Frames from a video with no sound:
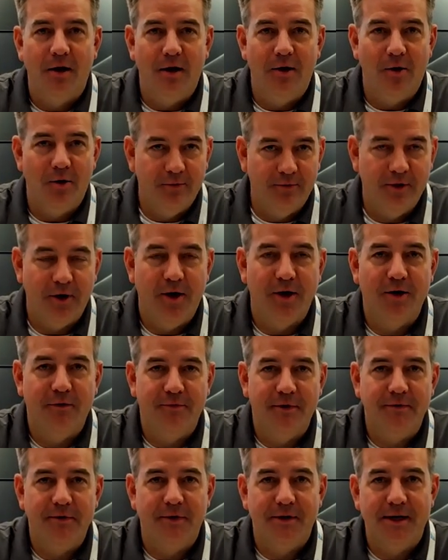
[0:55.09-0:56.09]

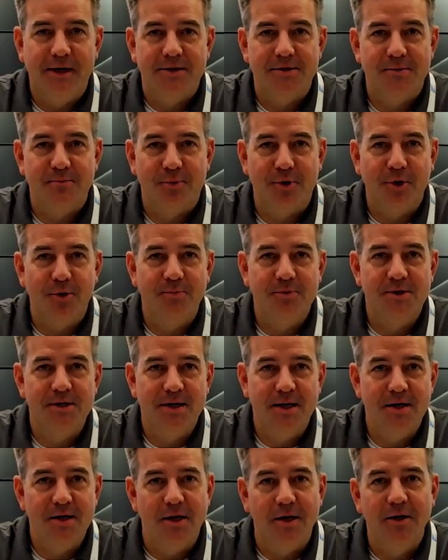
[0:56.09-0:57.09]
450,000 probes a
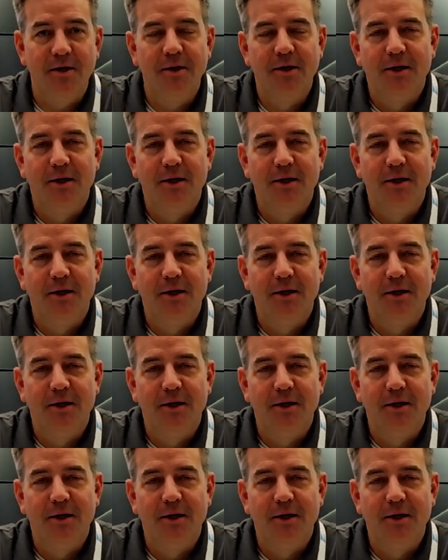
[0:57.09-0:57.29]
year